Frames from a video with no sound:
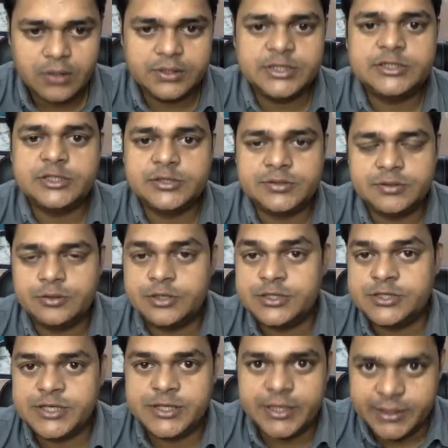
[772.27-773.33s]
This is
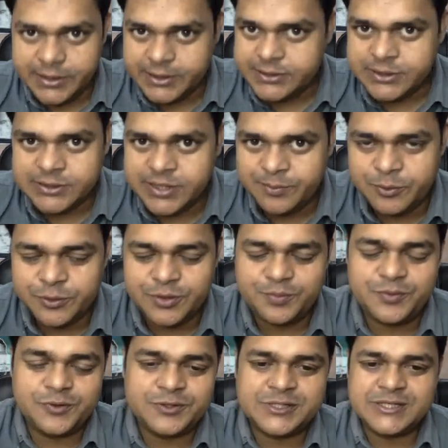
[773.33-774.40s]
the
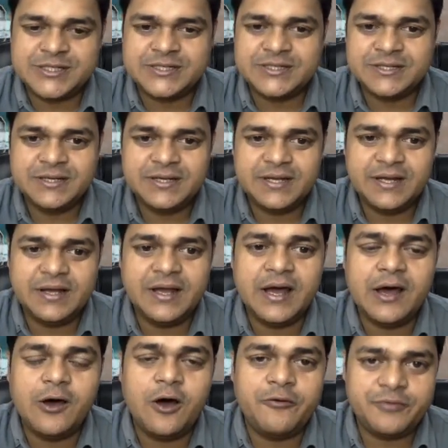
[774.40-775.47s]
booting process
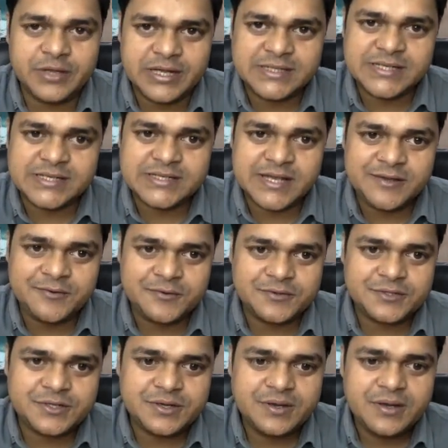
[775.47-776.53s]
of Esxi
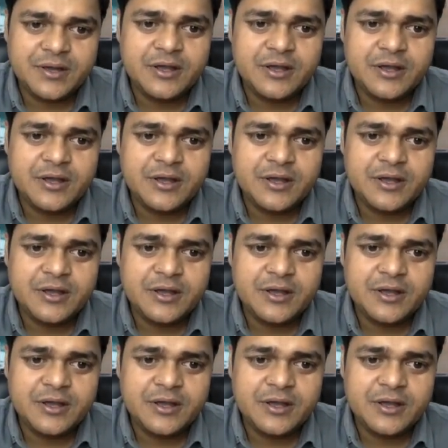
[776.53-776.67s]
host